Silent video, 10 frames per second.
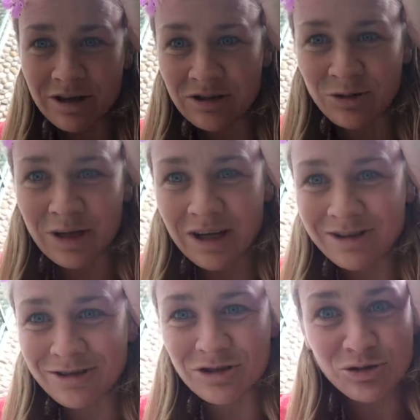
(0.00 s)
into a
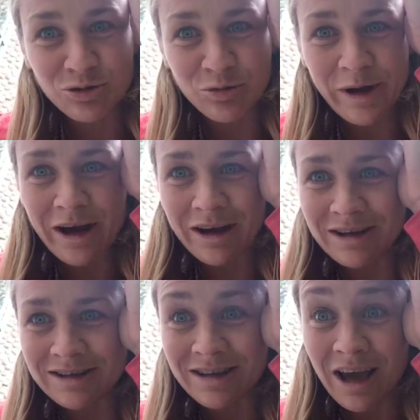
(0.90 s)
need to do
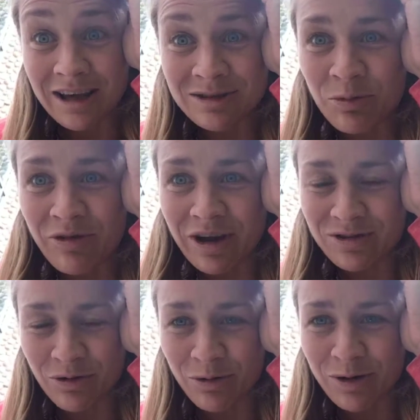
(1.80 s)
because it's moving
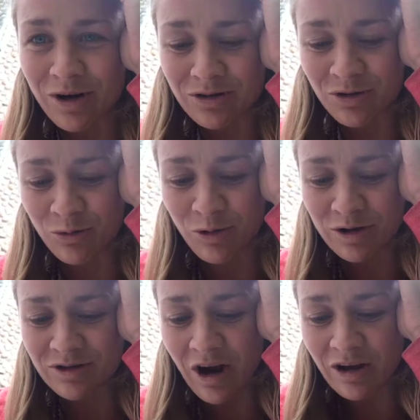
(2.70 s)
us forward
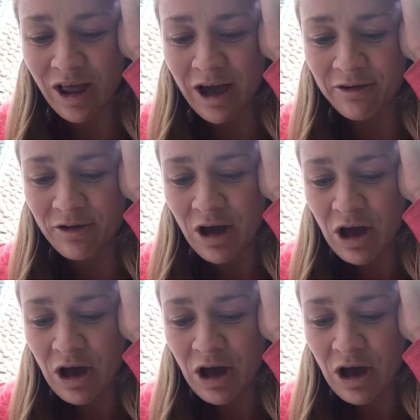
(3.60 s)
towards our life.